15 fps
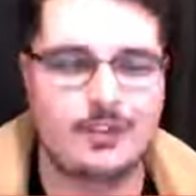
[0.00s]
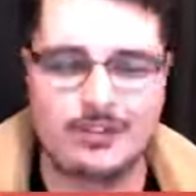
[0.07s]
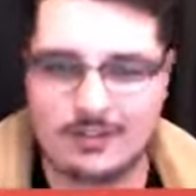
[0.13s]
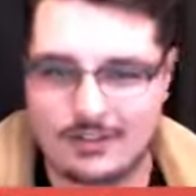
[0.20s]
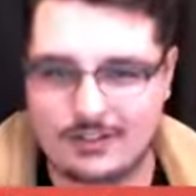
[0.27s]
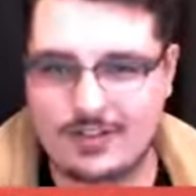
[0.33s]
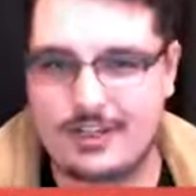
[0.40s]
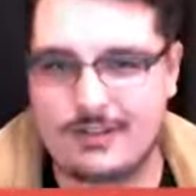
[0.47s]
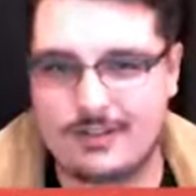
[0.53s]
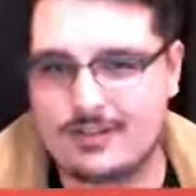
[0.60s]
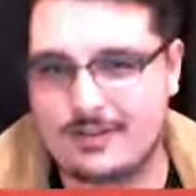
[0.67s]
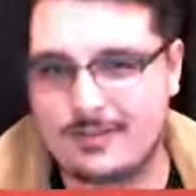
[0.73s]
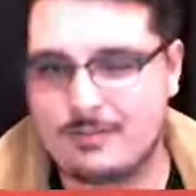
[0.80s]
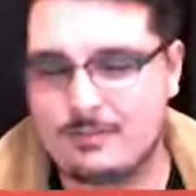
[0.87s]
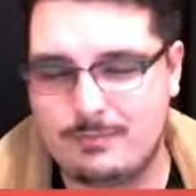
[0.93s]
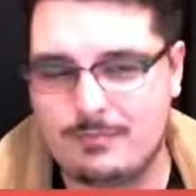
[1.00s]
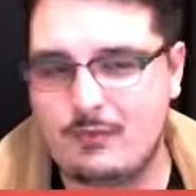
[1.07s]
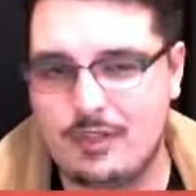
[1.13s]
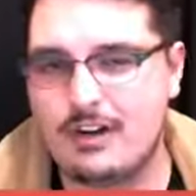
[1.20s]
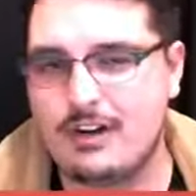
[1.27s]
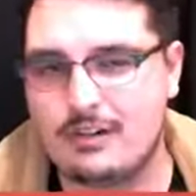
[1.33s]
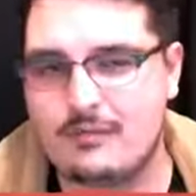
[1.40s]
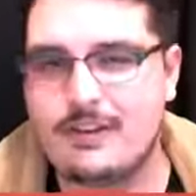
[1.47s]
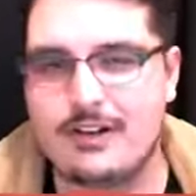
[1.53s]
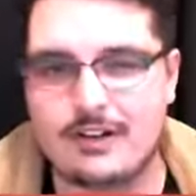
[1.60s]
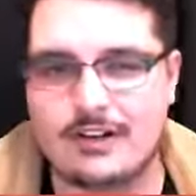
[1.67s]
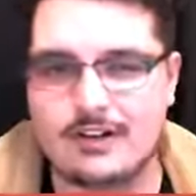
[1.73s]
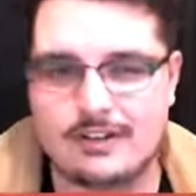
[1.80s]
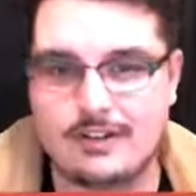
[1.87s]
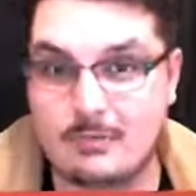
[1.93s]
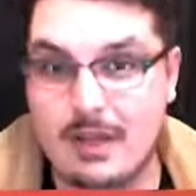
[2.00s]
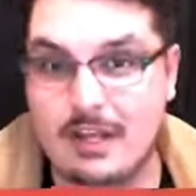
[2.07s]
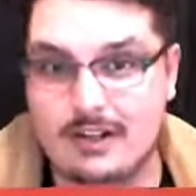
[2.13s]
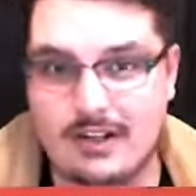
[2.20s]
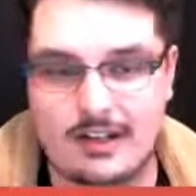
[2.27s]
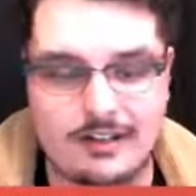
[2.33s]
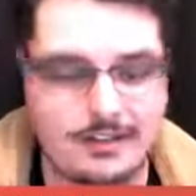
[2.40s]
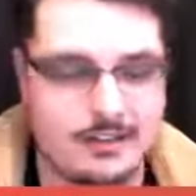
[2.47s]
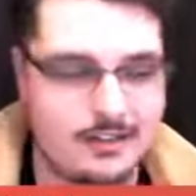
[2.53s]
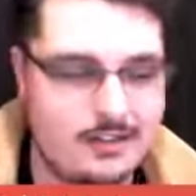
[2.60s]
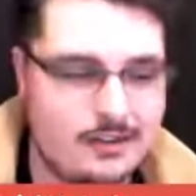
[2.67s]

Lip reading: Sith is what Darth Vader is, the bad guys.